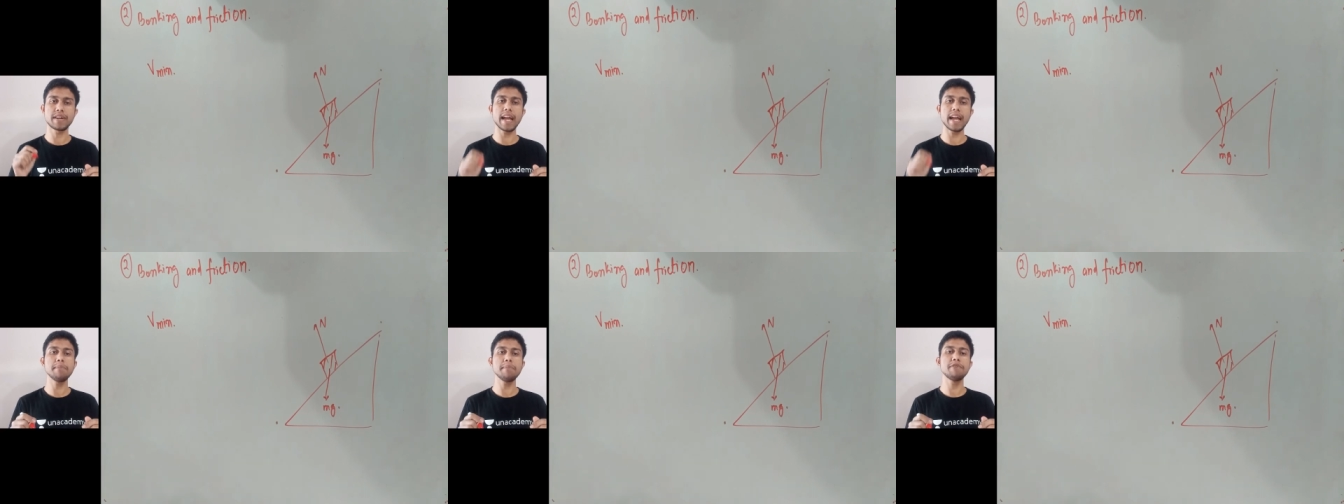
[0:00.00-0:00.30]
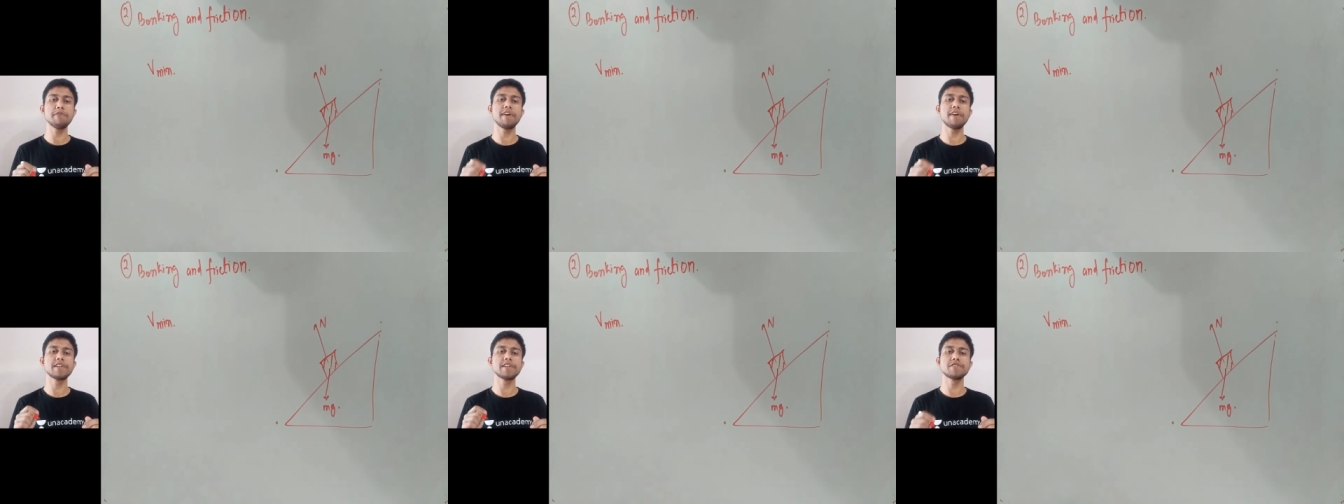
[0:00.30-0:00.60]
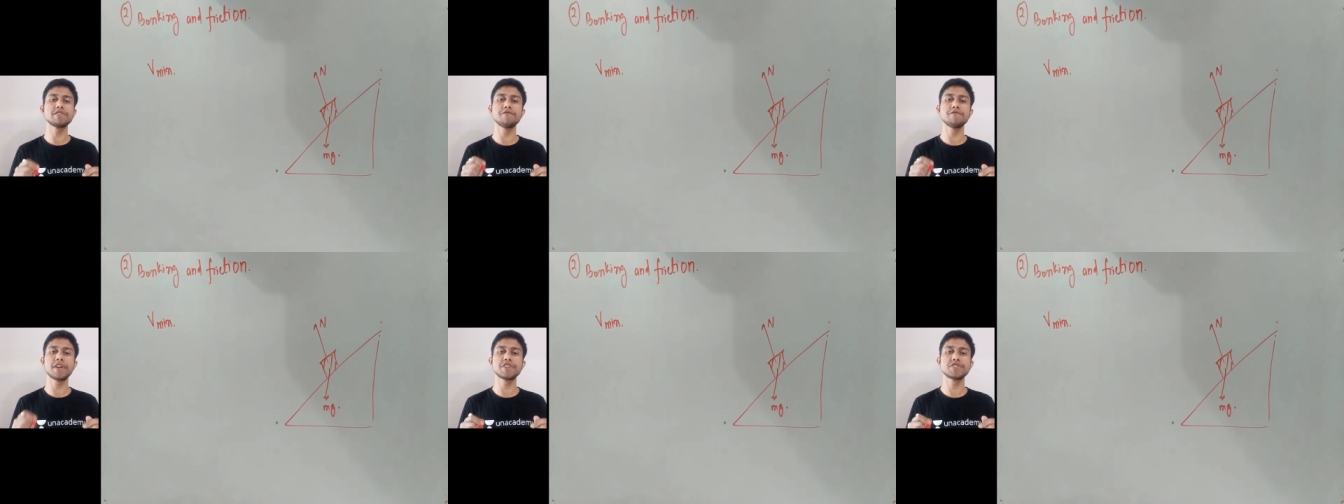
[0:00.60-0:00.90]
So tell
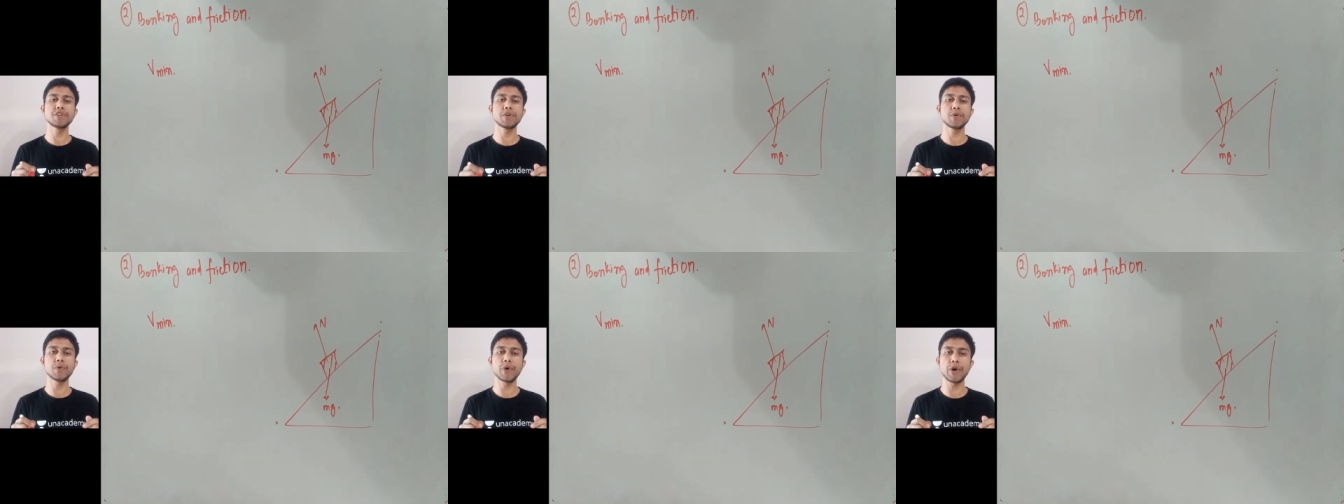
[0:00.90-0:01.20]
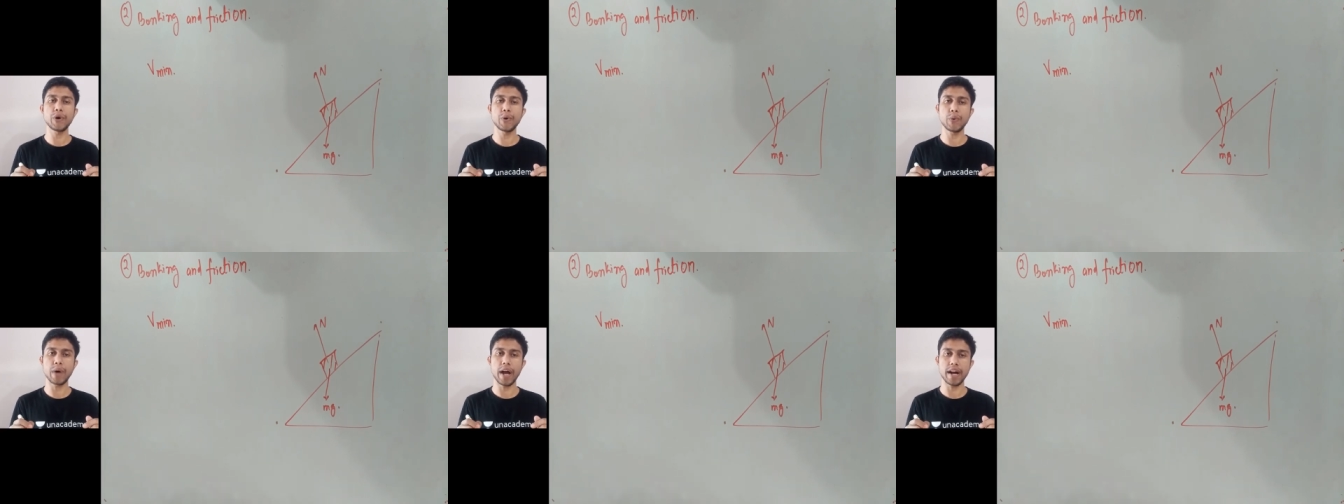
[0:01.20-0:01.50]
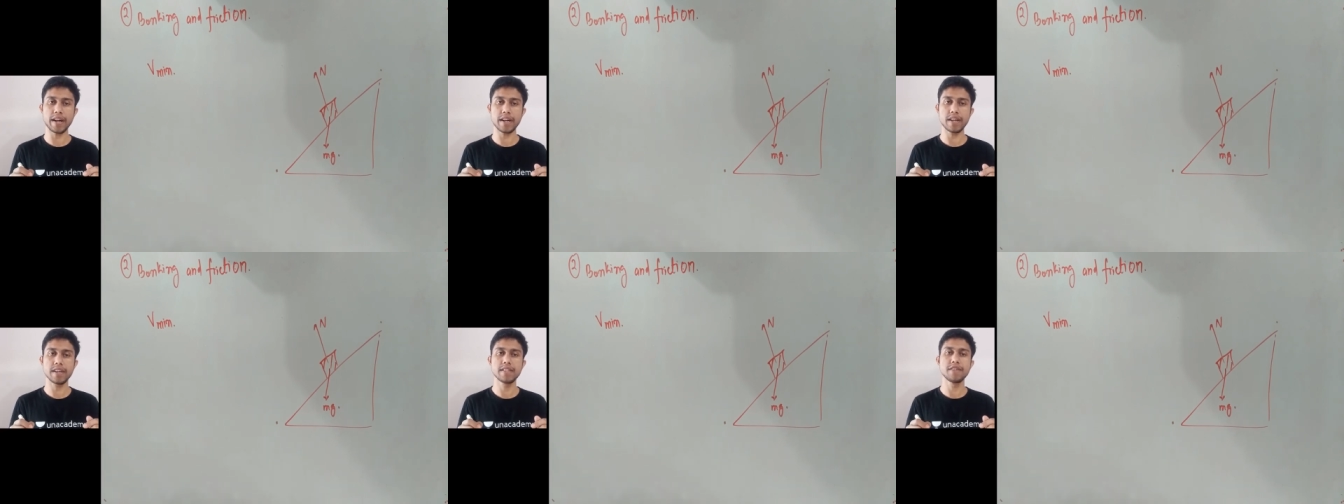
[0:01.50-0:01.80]
me, where is the friction
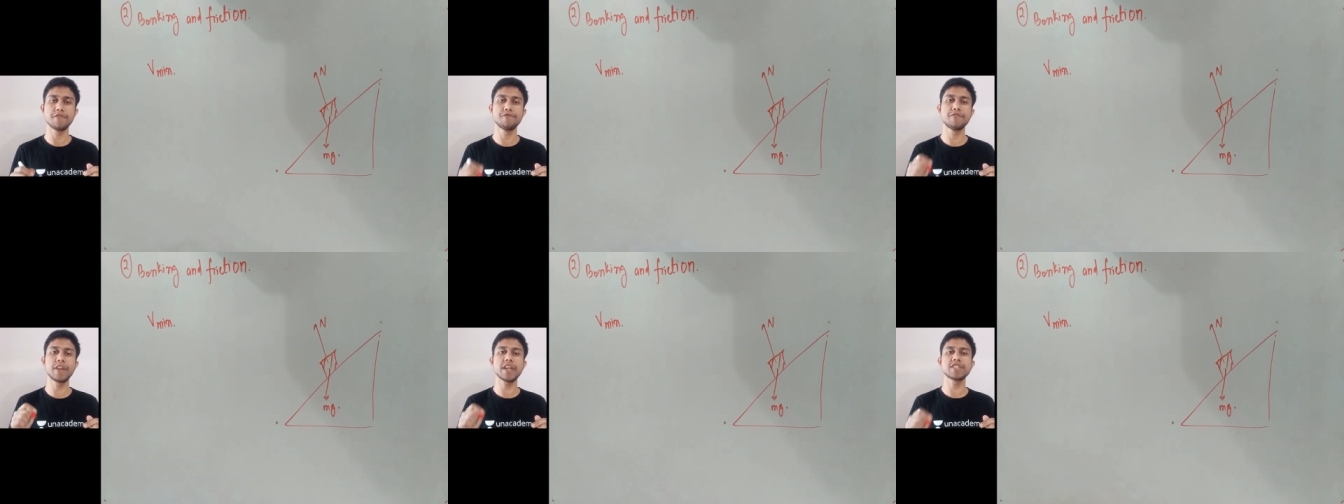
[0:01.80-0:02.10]
going to act?